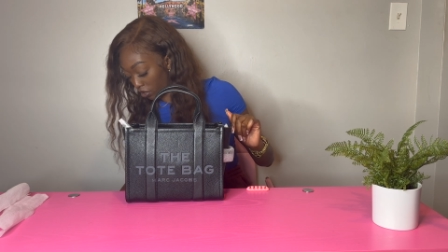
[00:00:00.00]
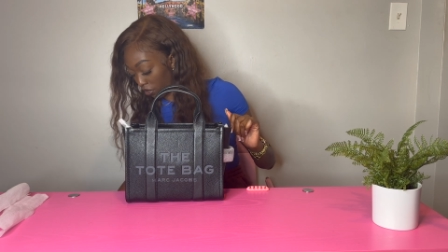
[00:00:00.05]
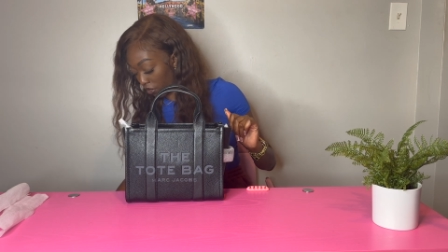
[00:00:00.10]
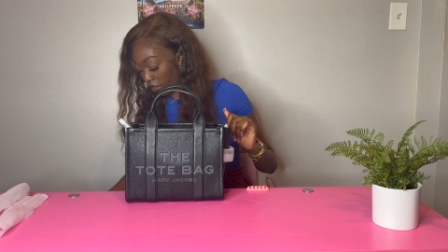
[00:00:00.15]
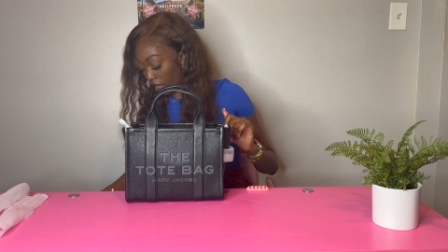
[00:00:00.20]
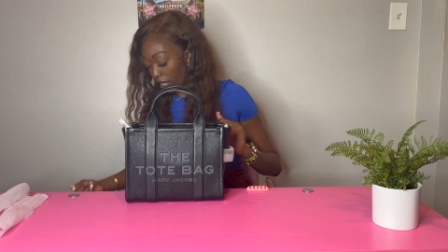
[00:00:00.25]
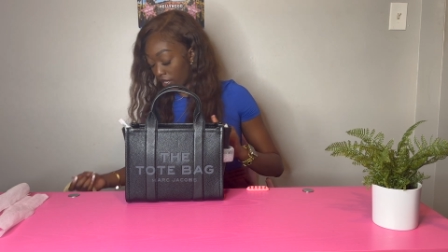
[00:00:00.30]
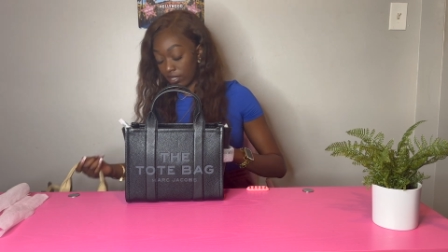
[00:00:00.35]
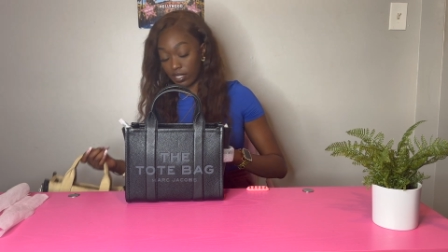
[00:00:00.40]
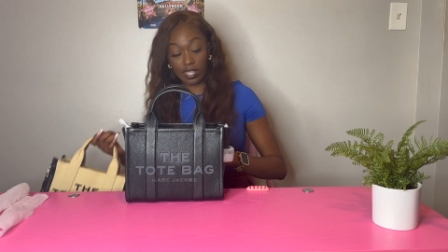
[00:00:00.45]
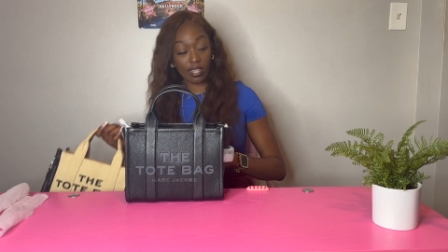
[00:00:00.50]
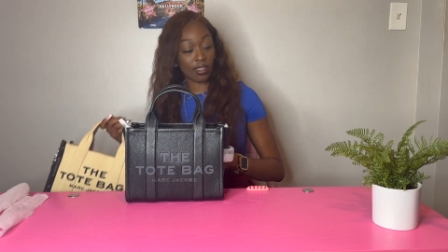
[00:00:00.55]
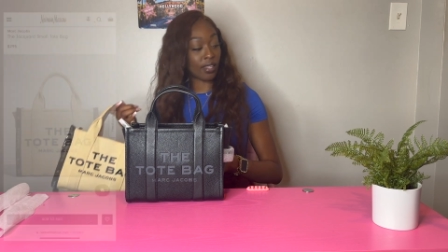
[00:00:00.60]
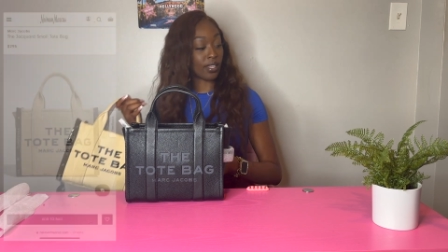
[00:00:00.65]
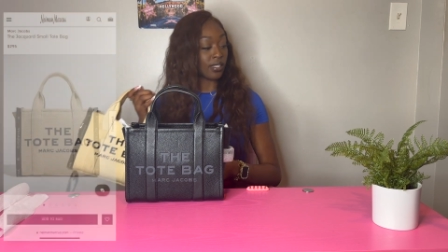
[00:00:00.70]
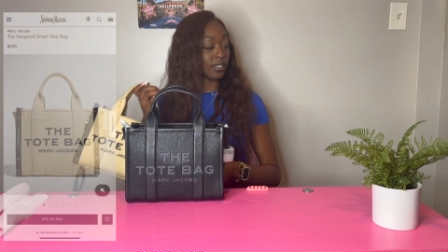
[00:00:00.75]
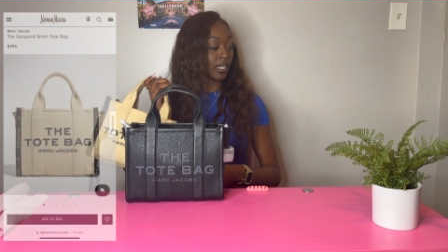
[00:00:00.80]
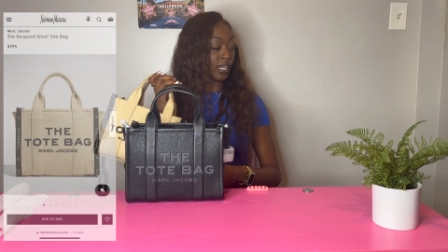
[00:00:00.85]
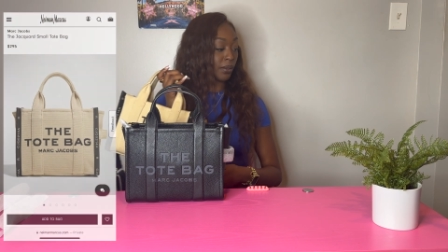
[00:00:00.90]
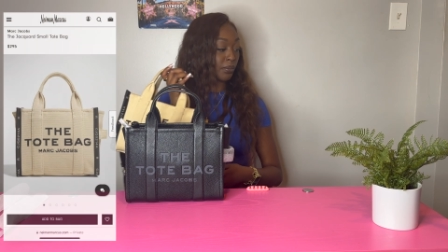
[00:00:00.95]
you guys in the
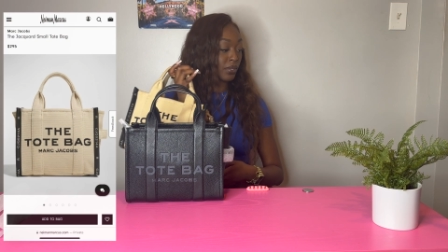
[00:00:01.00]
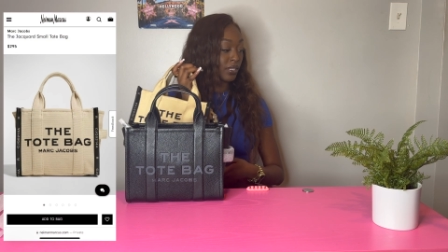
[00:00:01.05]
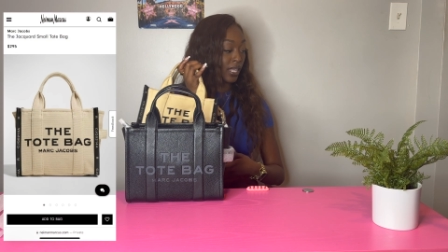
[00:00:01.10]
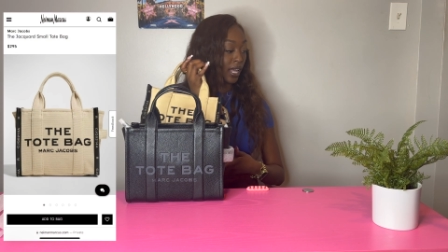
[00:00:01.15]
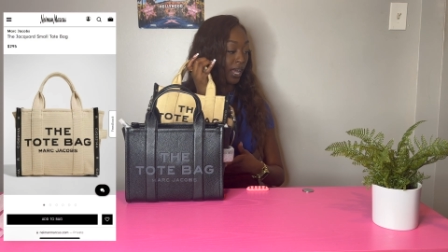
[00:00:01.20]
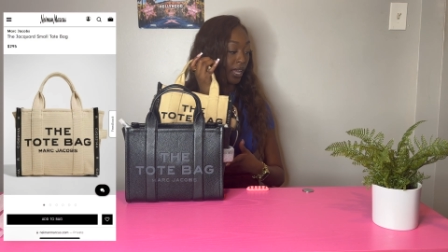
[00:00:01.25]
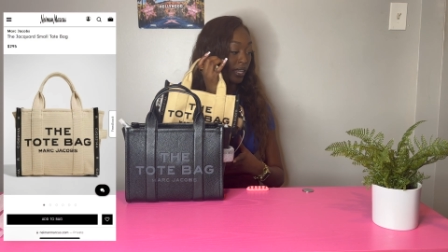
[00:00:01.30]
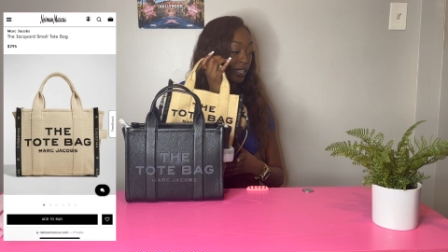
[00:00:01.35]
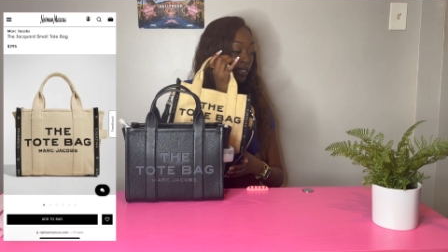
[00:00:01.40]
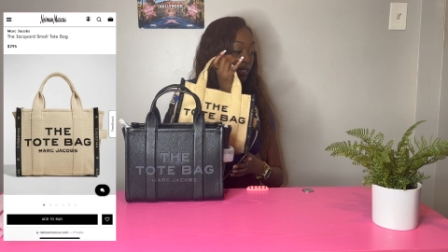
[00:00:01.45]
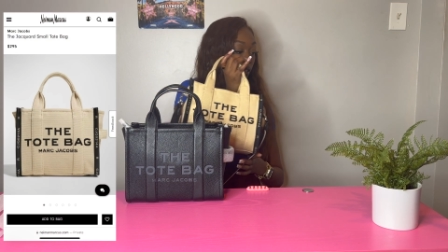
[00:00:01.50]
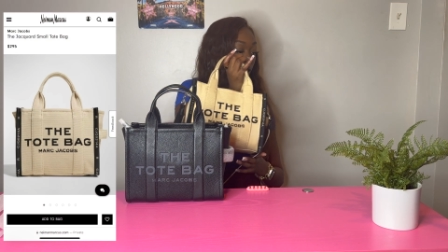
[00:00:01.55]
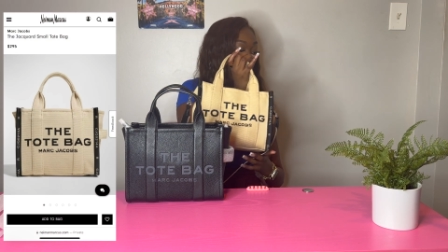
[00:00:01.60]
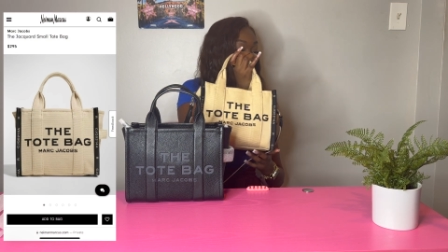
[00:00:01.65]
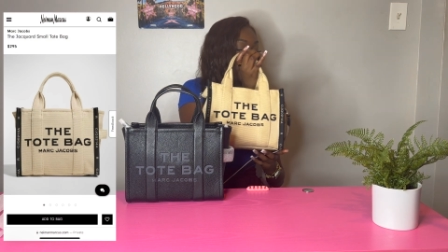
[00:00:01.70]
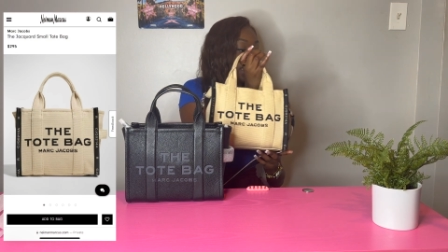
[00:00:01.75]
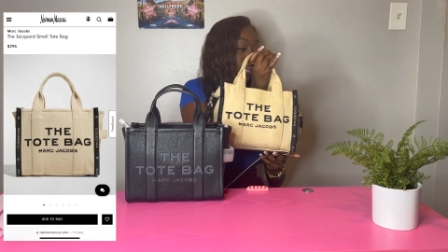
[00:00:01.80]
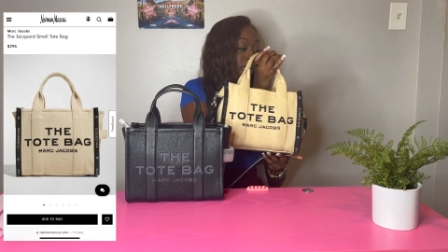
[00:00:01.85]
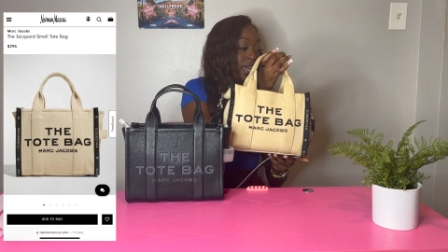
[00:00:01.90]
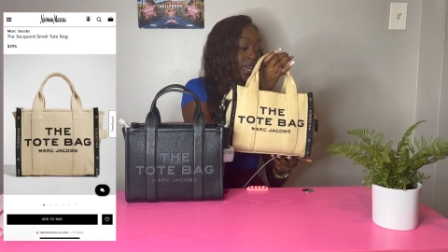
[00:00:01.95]
same size.
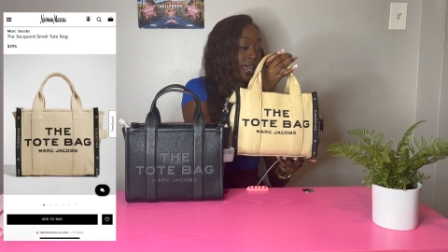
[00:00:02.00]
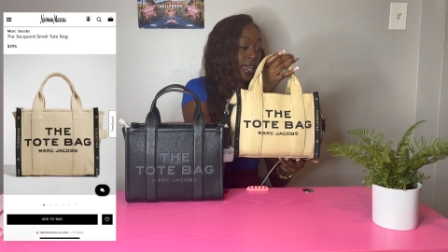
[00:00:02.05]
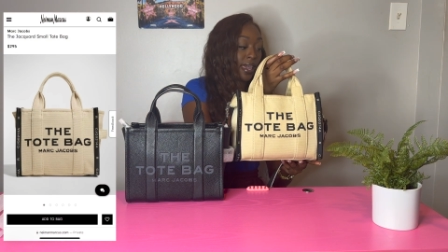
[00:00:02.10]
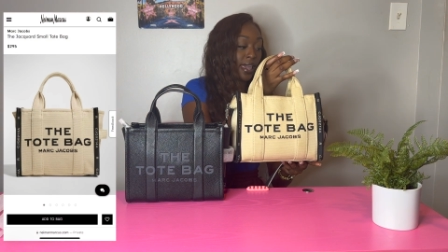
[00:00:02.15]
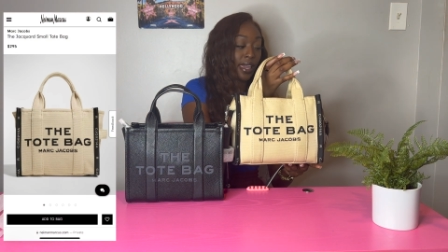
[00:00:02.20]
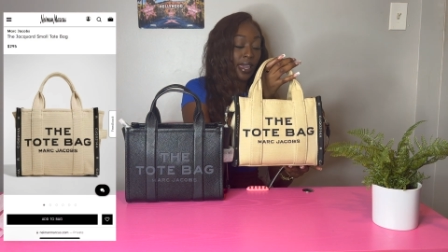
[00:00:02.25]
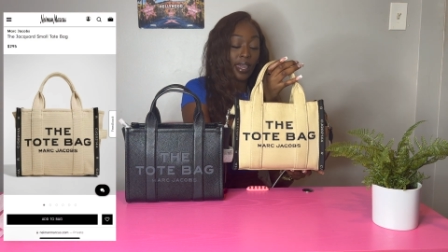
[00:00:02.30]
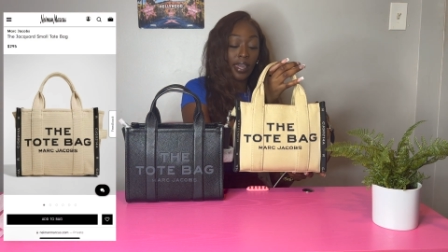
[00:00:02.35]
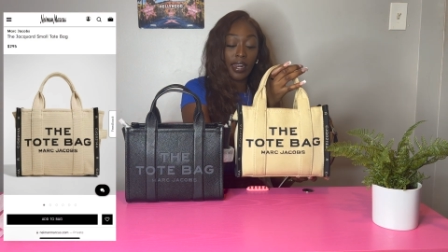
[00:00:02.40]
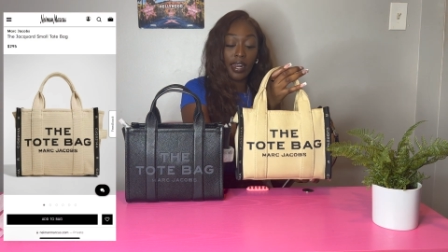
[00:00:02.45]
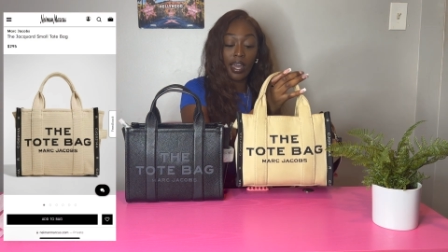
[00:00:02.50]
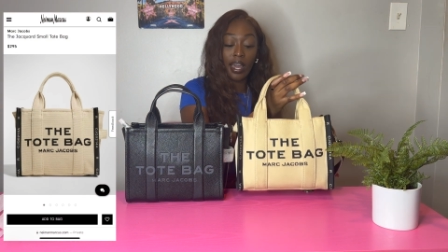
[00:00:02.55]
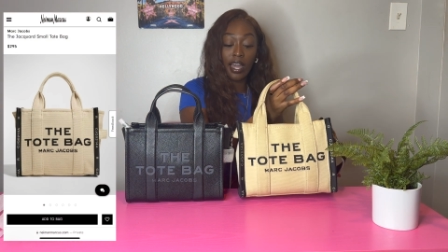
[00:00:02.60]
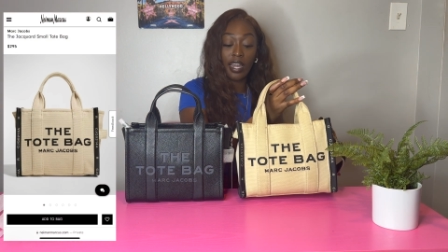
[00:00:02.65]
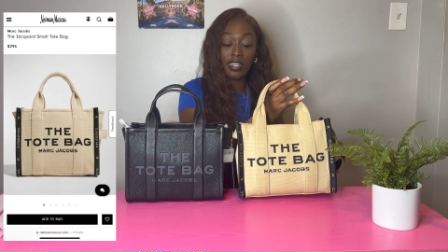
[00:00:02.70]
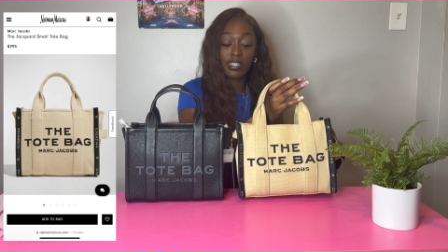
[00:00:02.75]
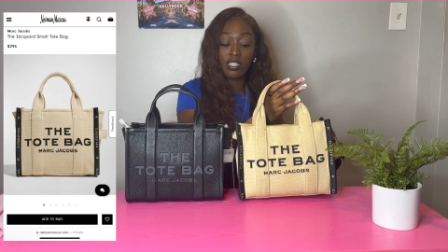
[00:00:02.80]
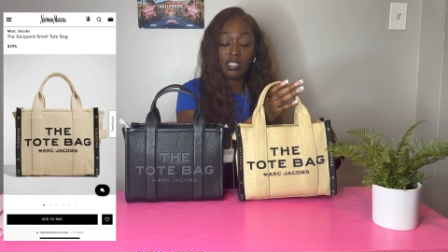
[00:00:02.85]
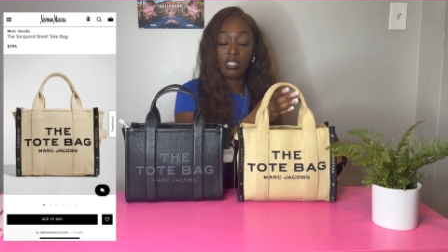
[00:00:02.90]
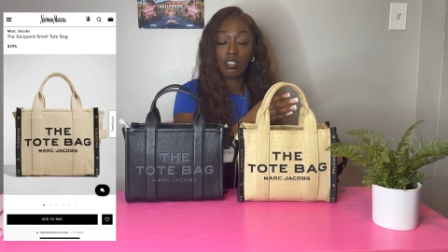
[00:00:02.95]
And I
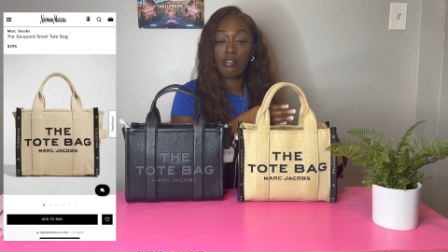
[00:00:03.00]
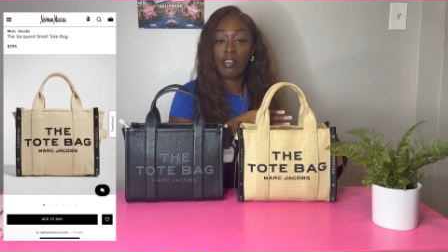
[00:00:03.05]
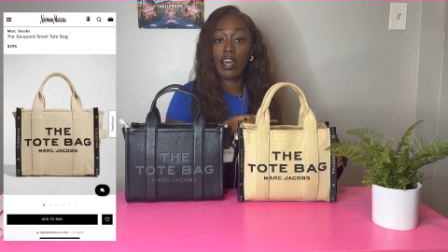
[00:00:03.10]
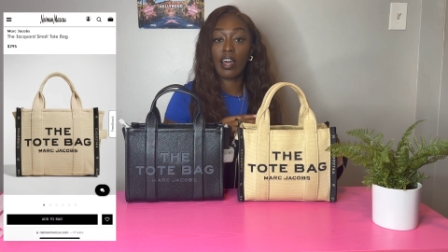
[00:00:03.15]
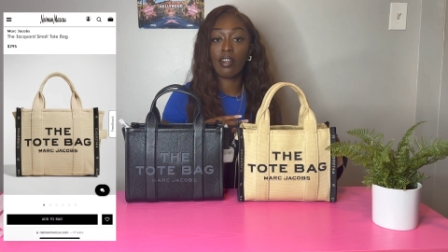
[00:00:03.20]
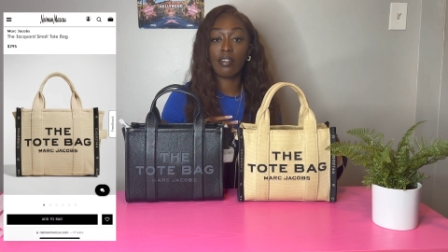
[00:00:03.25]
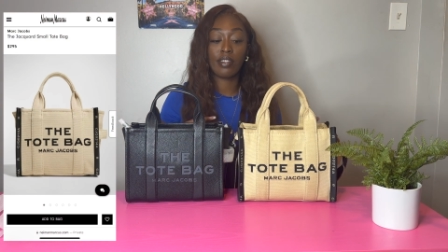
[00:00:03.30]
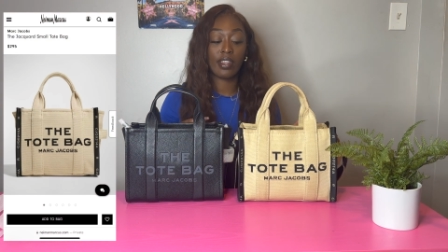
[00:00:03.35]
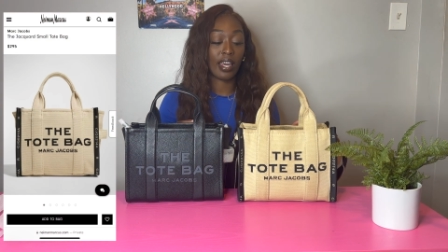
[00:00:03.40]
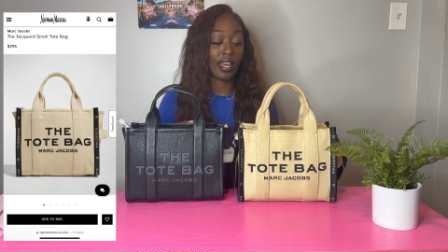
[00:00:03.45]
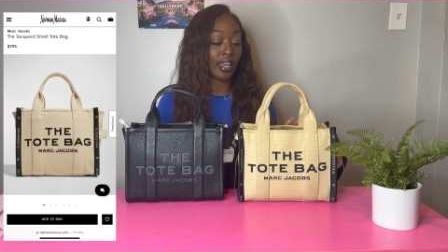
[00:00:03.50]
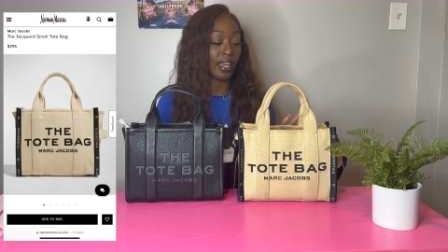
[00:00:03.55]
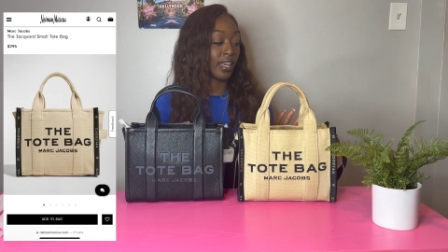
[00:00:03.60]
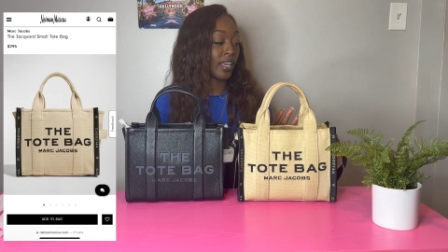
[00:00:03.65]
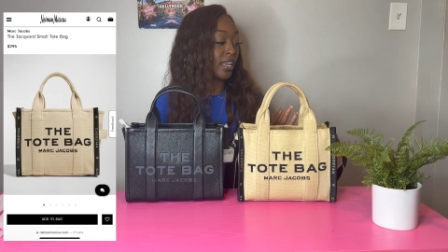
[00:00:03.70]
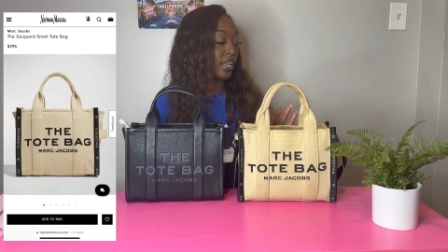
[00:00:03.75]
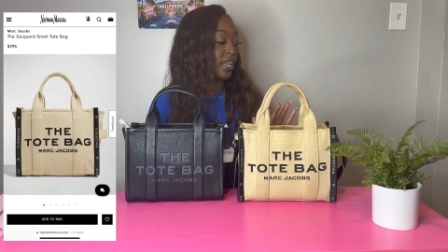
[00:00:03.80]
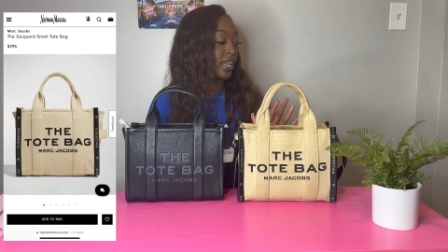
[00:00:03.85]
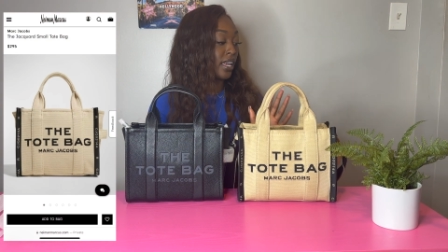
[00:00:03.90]
just found that